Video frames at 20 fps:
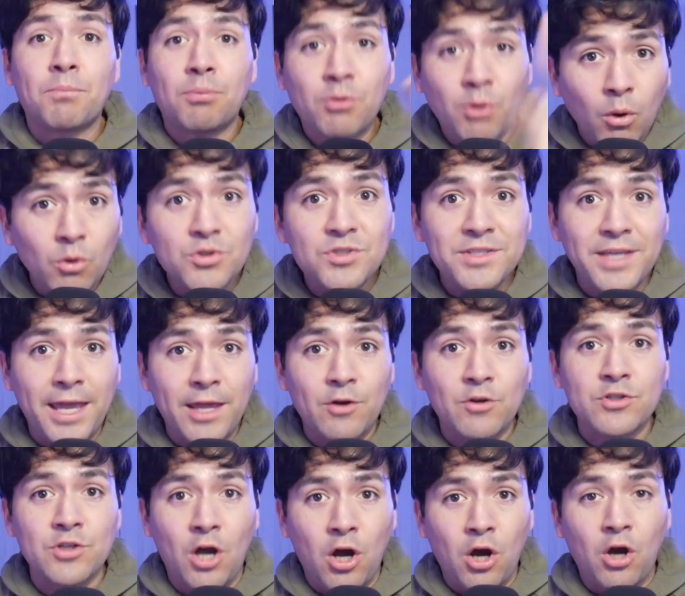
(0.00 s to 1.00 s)
pro
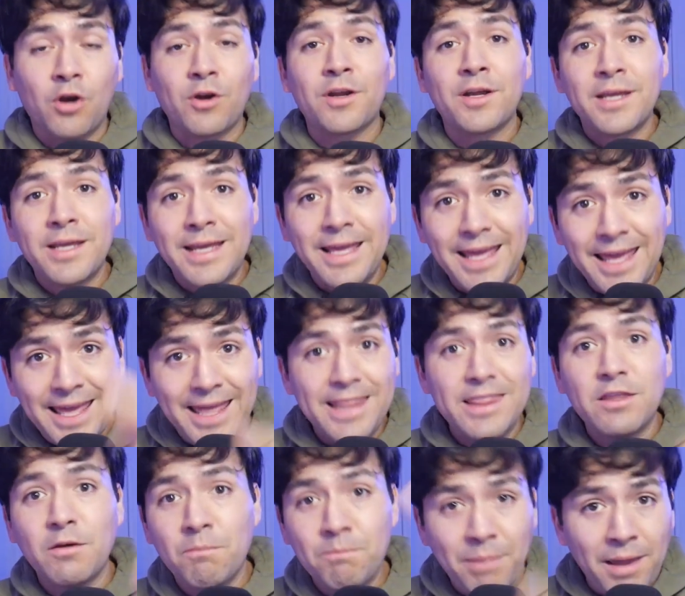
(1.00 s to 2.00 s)
skaters are
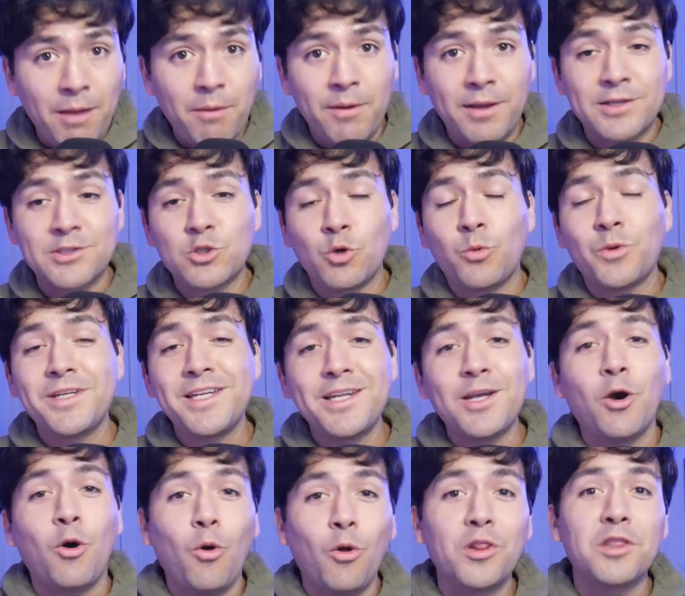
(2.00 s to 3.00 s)
in the Berrics, so we need
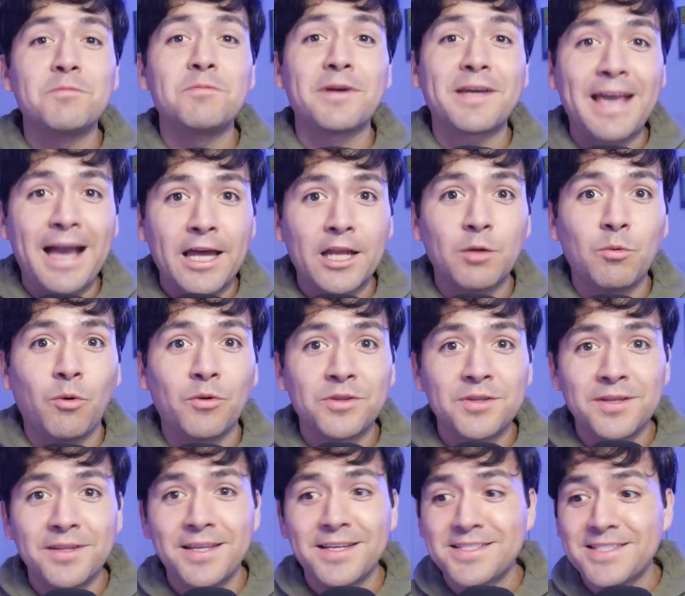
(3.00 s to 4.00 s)
to hold them accountable
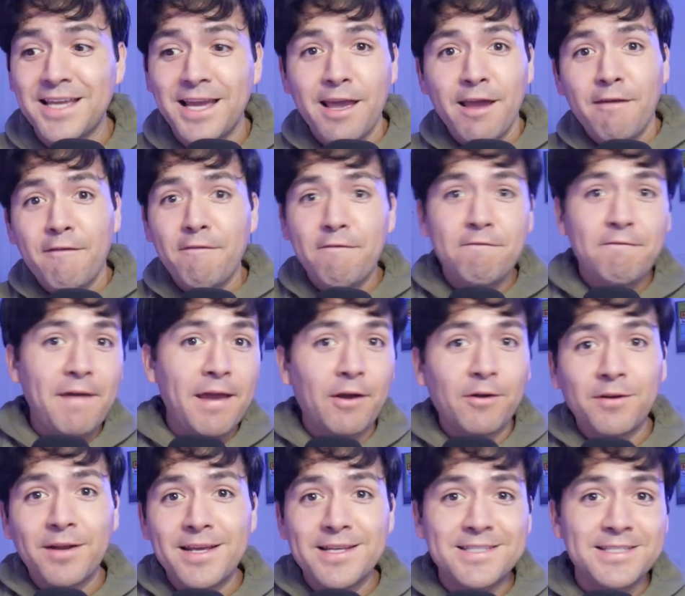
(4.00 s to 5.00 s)
to this
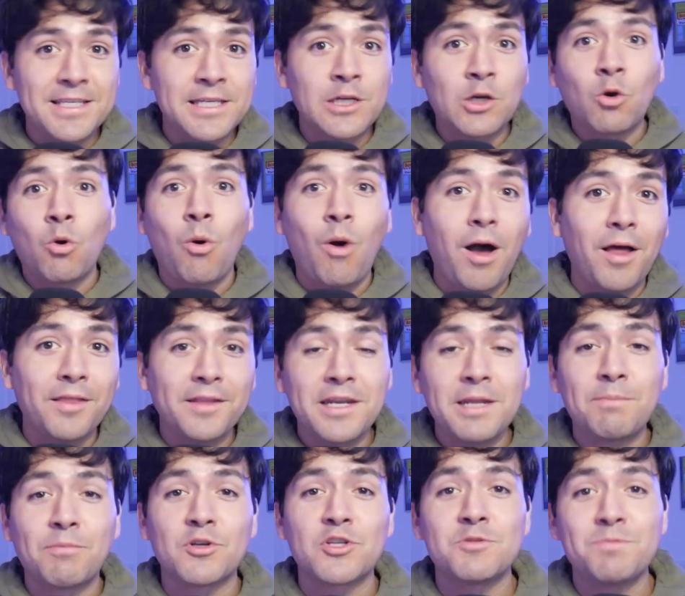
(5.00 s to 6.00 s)
fairness,
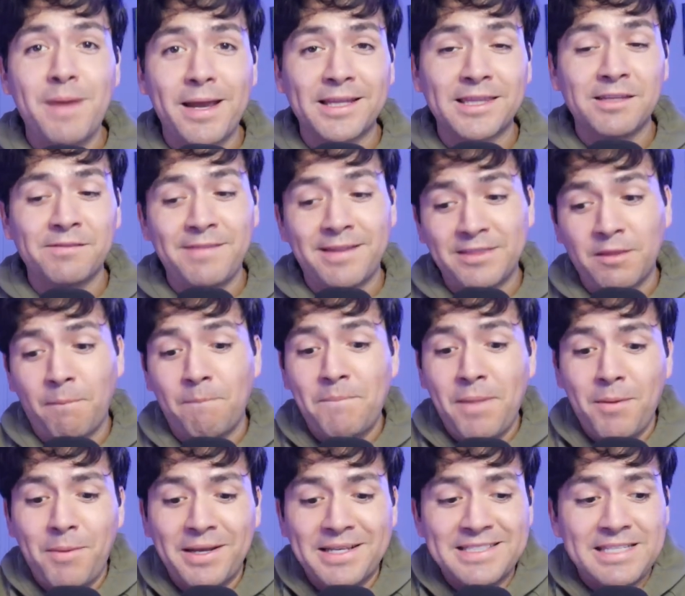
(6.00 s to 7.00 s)
equality perspective that the
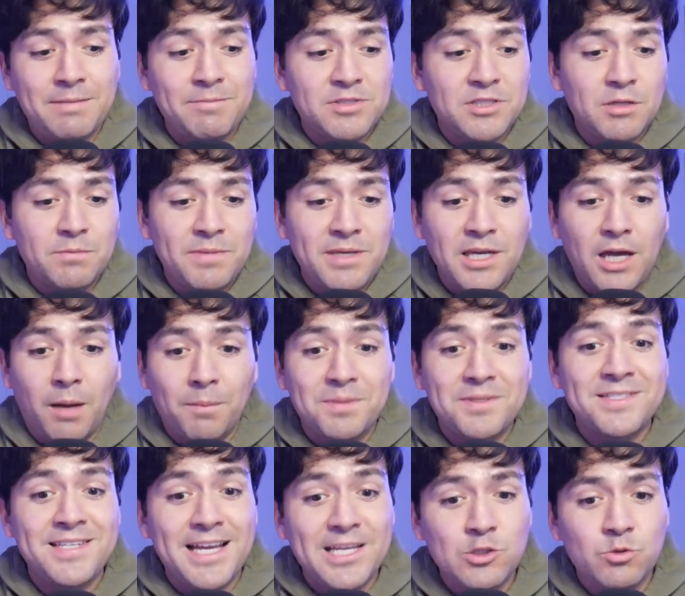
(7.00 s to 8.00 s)
Berrics seems to be
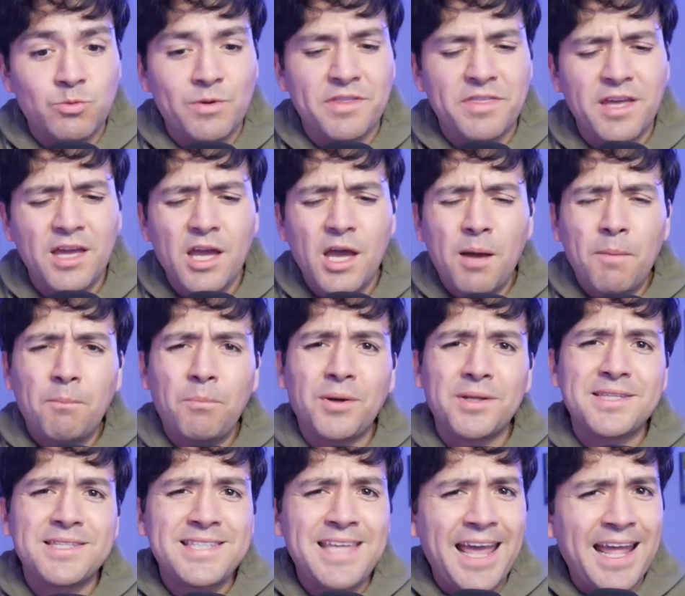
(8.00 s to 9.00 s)
obsessed with,
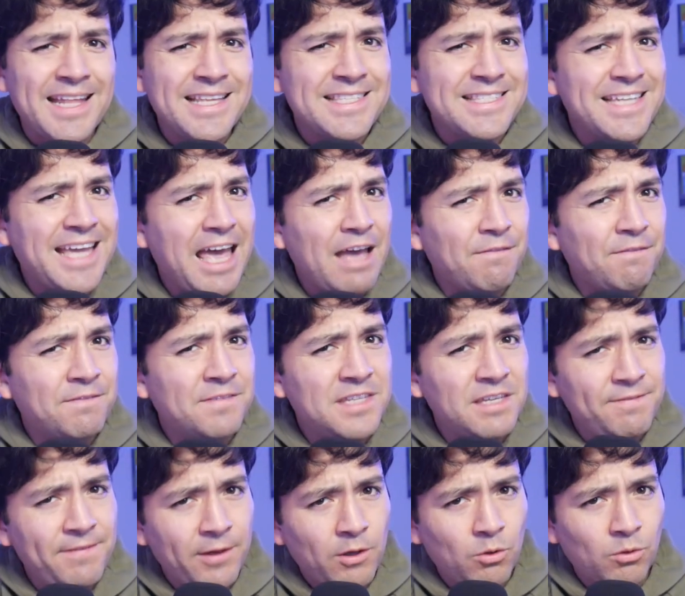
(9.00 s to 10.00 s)
but tends to have
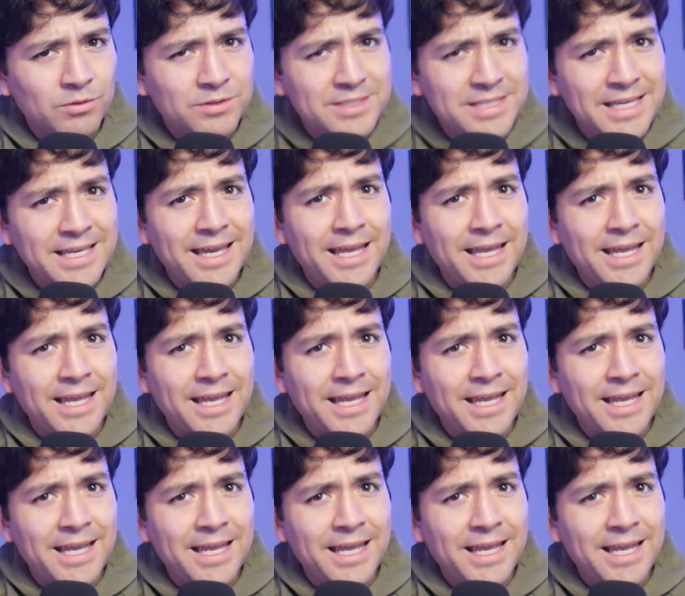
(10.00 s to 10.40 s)
difficulty